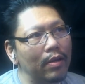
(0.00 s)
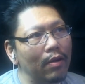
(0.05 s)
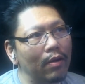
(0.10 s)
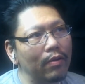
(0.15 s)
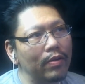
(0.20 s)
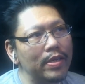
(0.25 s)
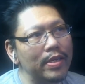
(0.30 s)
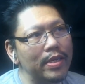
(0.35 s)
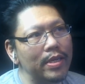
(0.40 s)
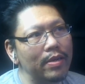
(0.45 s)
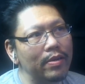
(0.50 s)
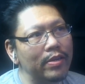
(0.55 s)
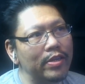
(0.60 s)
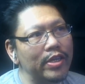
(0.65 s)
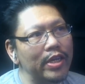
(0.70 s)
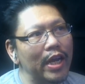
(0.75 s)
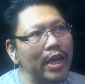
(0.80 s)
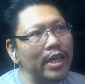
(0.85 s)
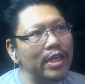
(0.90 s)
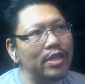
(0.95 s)
You're always here.
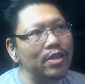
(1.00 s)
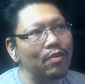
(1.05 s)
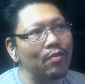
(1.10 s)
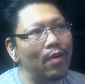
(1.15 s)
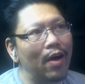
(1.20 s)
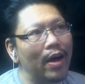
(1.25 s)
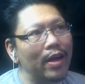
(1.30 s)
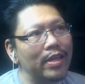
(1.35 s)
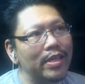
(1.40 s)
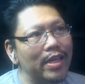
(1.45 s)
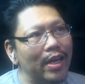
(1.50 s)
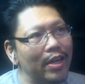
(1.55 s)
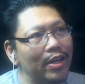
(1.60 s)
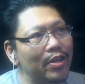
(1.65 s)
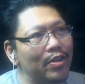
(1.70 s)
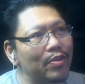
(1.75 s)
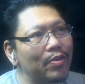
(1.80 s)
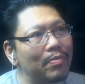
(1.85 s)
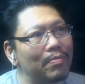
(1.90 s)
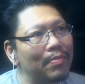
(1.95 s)
JH Quadix, how you
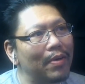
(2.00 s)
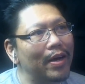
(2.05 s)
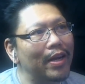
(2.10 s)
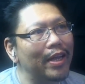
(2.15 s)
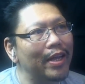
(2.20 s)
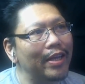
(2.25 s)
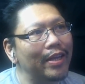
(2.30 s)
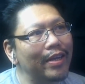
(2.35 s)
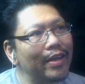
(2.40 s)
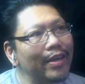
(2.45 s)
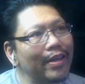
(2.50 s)
doing, buddy?